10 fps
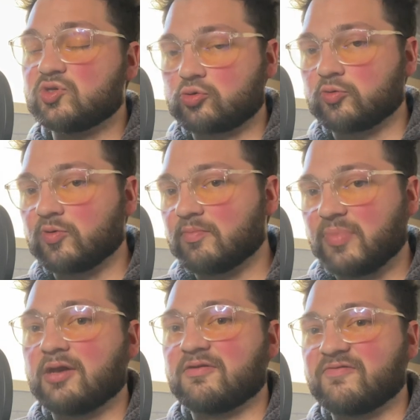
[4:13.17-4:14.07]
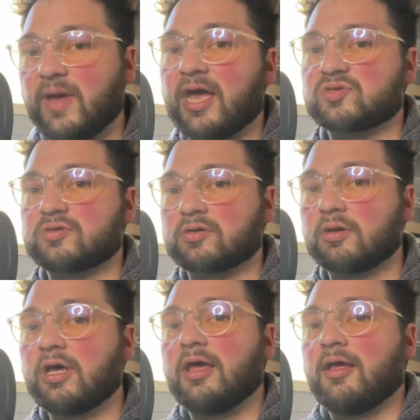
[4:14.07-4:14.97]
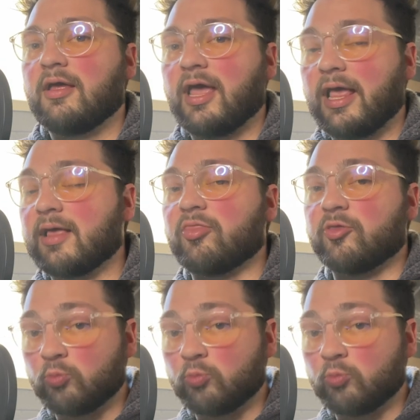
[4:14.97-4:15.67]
true competitive master, and the